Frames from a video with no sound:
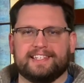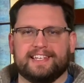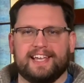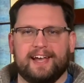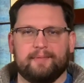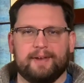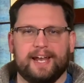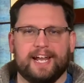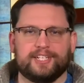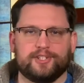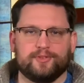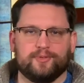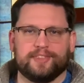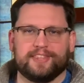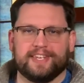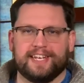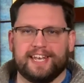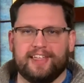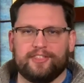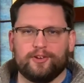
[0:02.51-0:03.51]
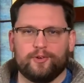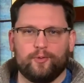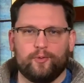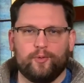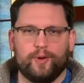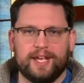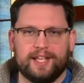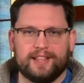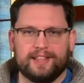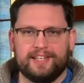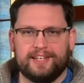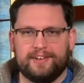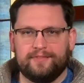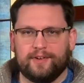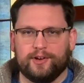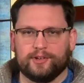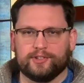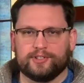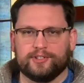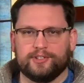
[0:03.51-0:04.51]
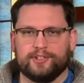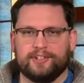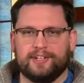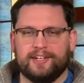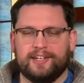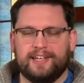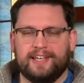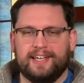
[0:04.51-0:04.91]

coming at you with another weekly devotional,